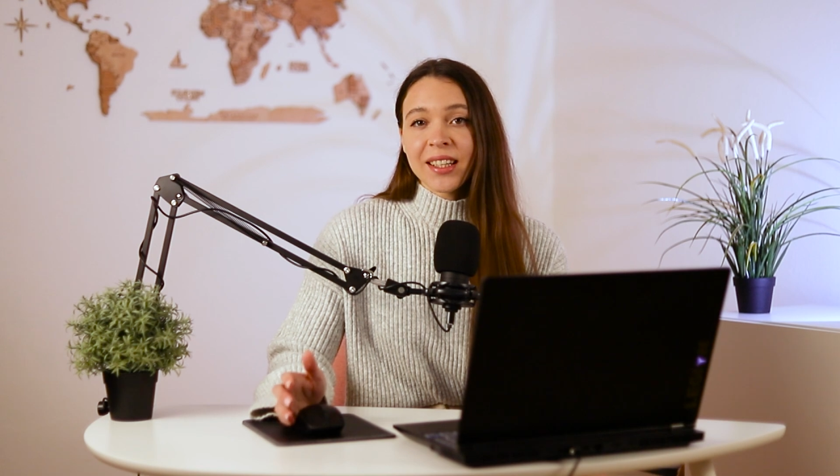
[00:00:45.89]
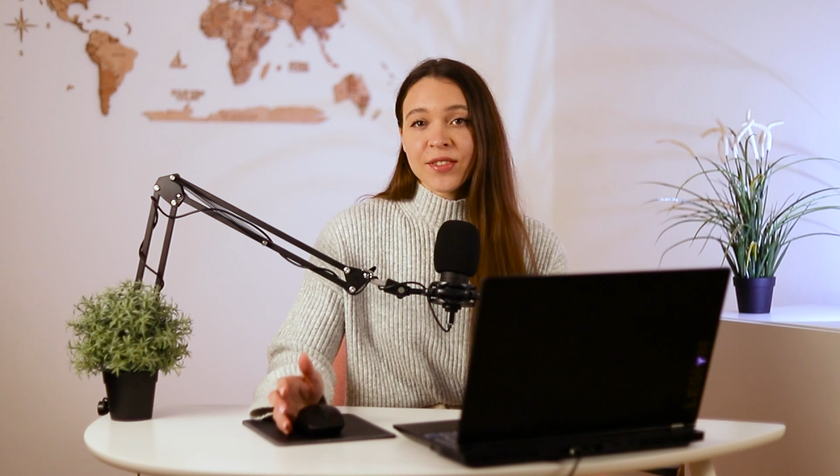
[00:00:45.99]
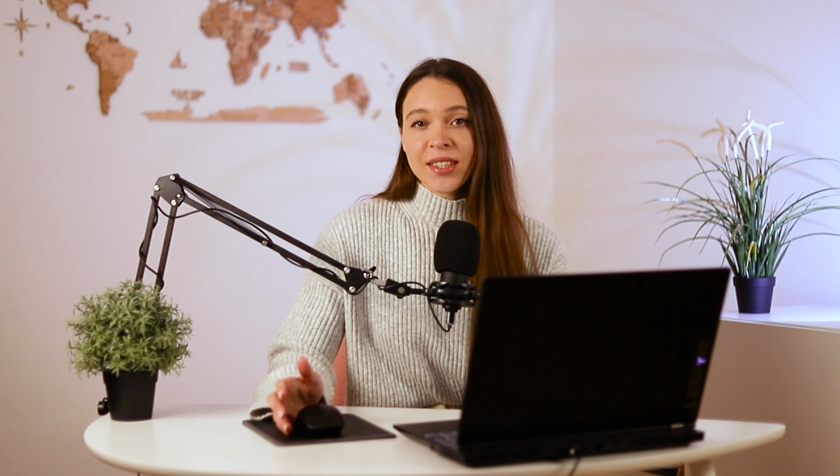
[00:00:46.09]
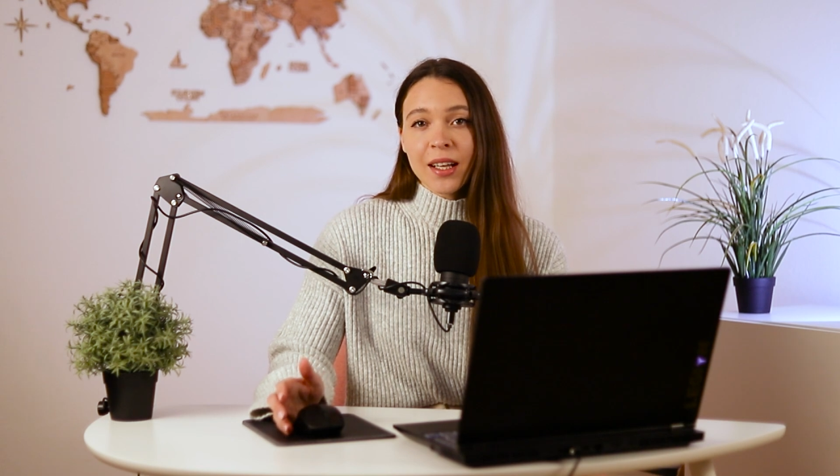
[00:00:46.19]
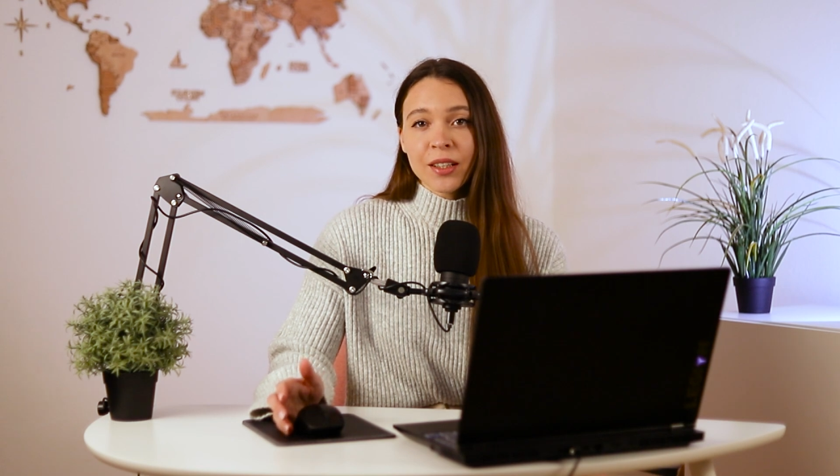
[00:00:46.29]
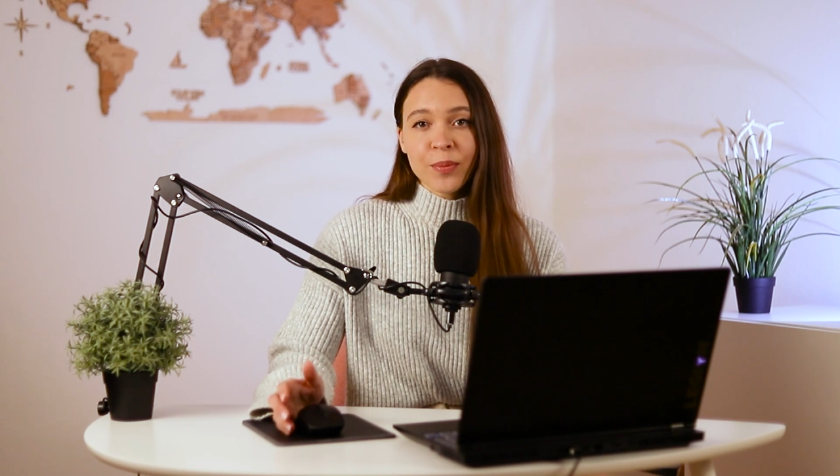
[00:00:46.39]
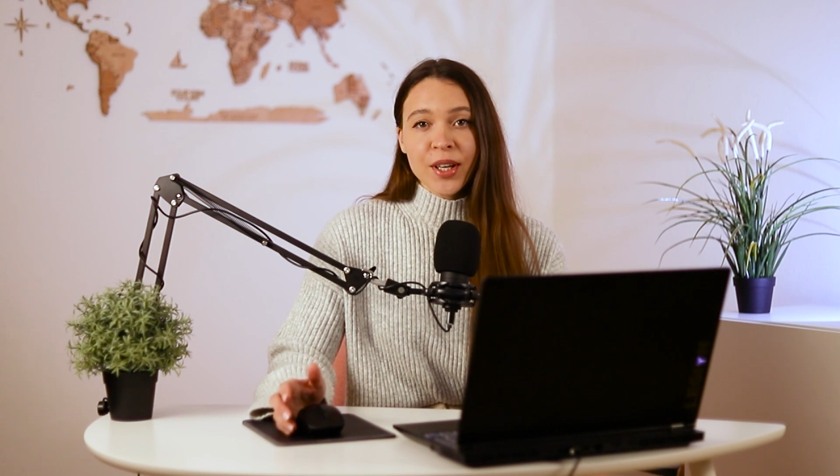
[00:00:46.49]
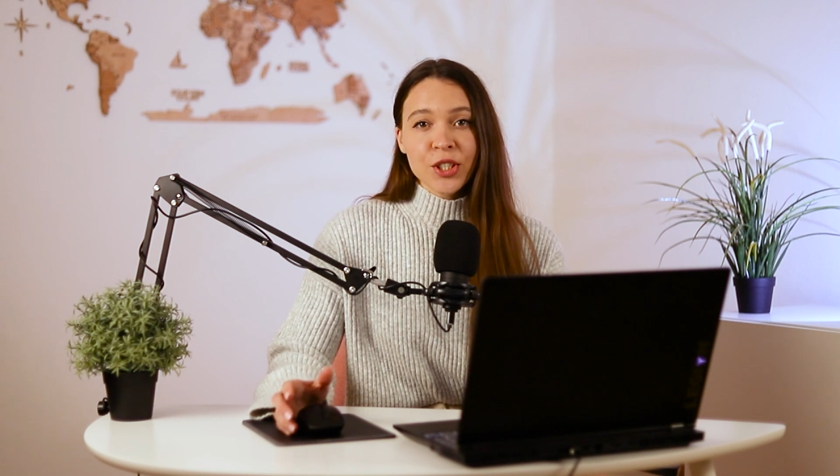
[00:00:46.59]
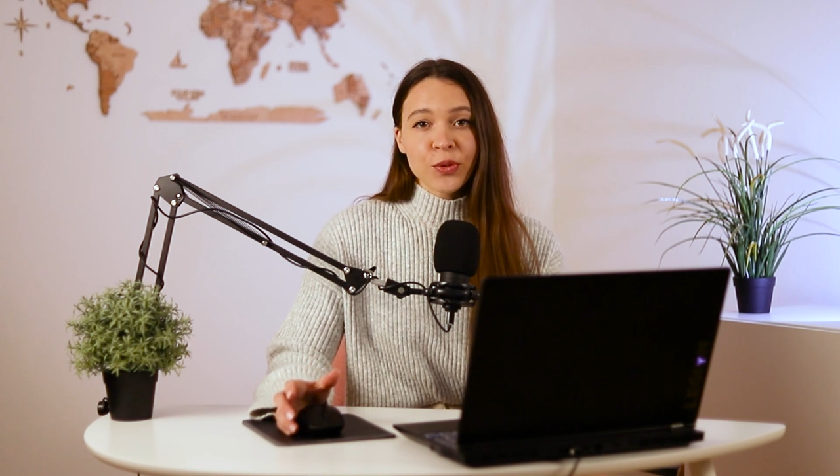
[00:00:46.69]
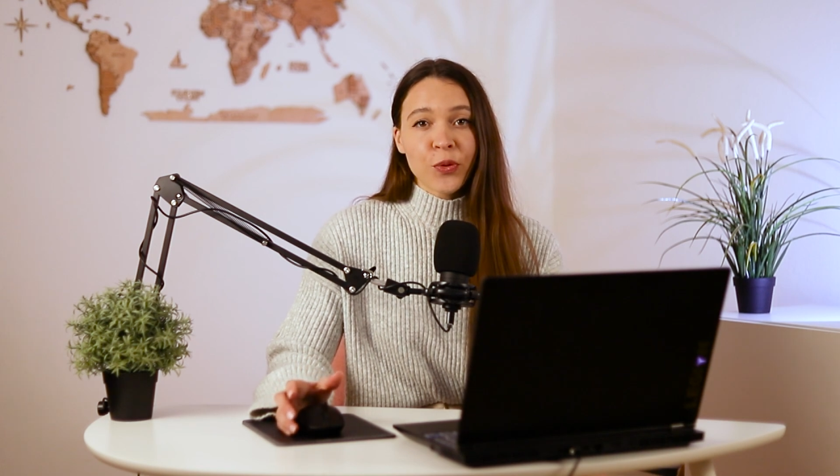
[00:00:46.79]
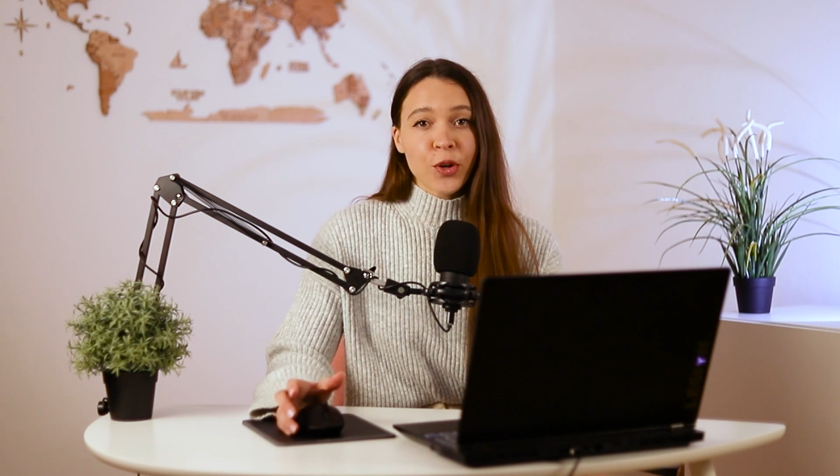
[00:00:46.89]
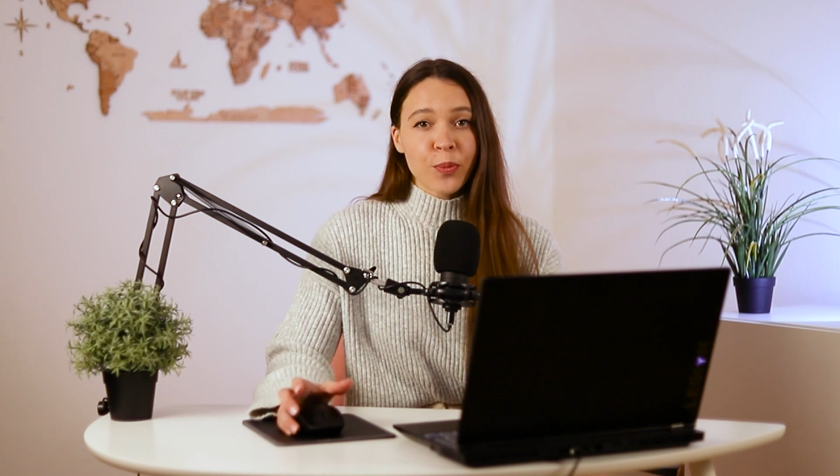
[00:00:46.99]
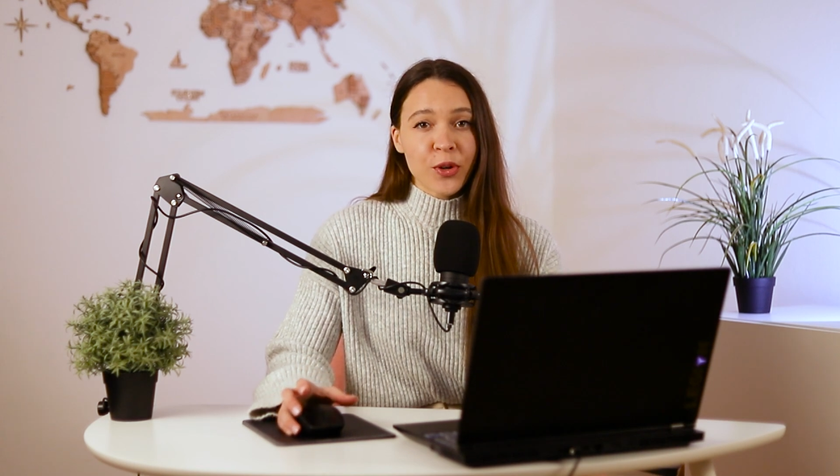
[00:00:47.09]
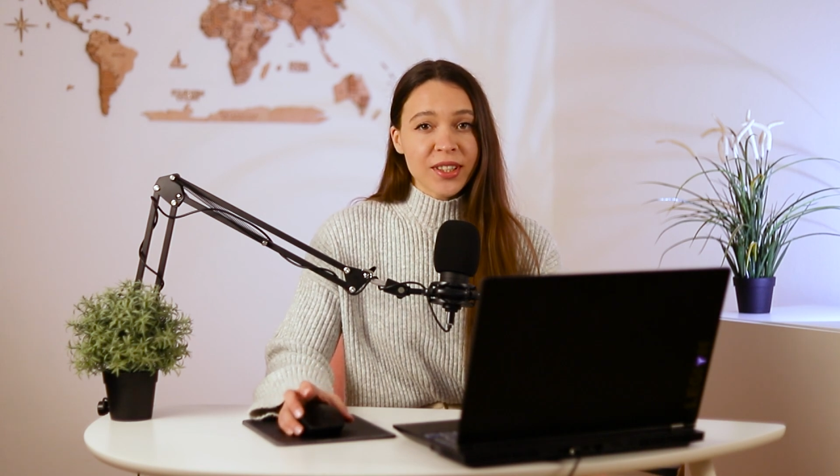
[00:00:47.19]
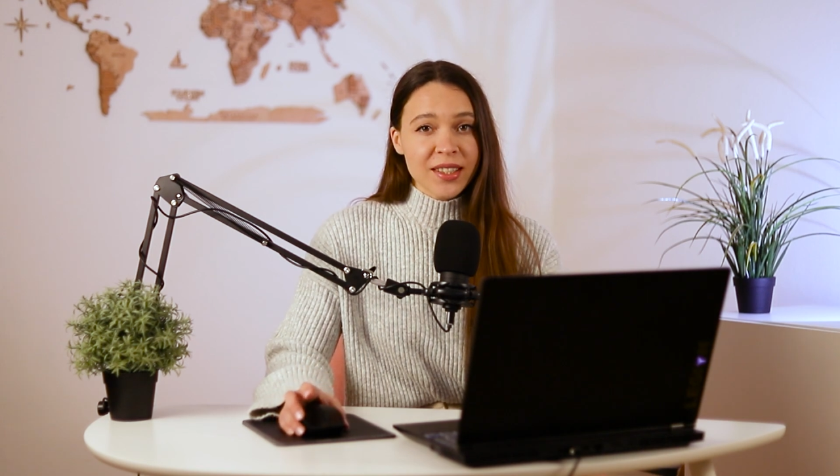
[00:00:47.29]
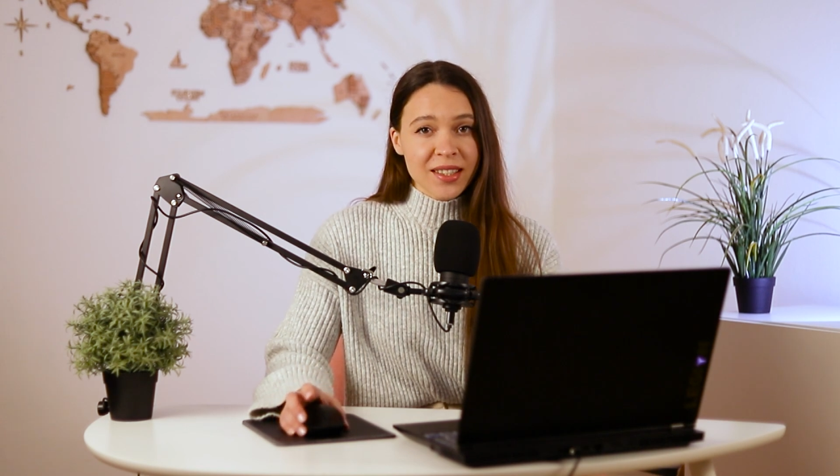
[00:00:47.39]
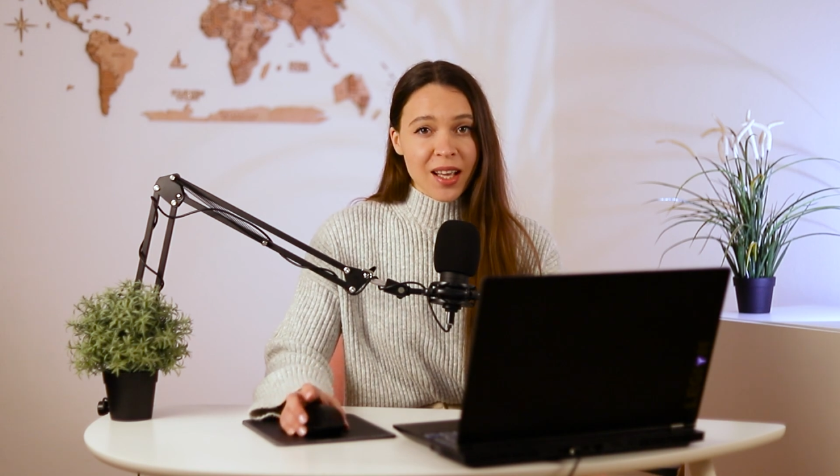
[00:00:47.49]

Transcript: lifestyle image for protein